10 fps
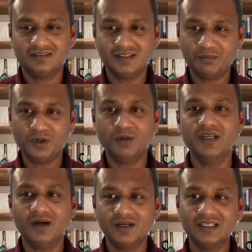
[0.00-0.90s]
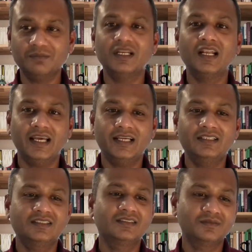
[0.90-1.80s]
they're probably already a bit
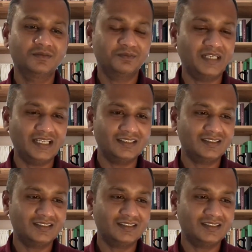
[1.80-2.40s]
late, but